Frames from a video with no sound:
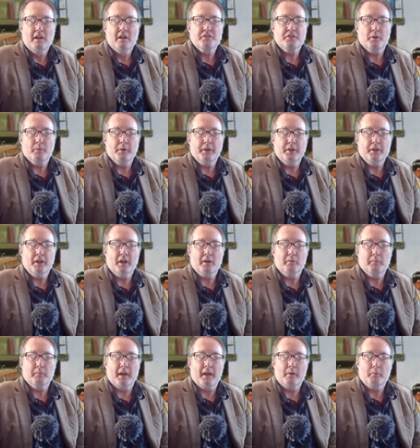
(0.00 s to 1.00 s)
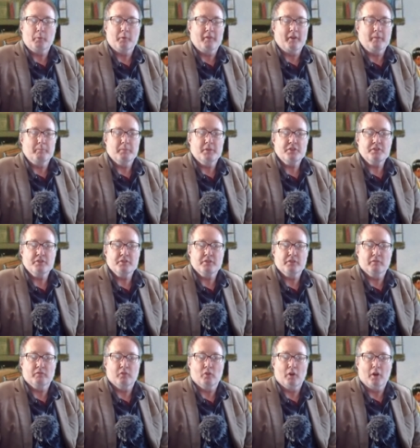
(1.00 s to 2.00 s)
so when a young man with ambitions
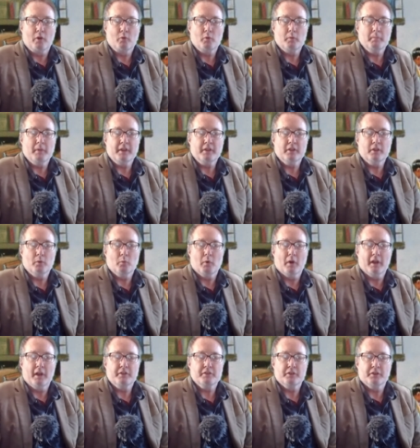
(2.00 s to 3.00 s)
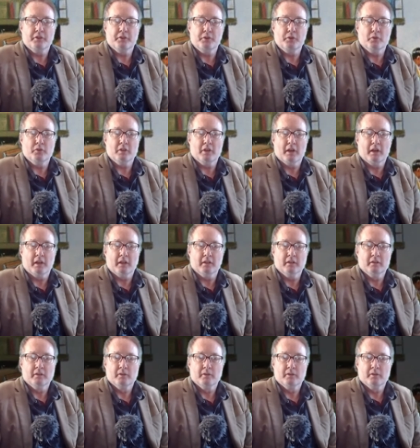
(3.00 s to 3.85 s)
to fly would make their way to the UK.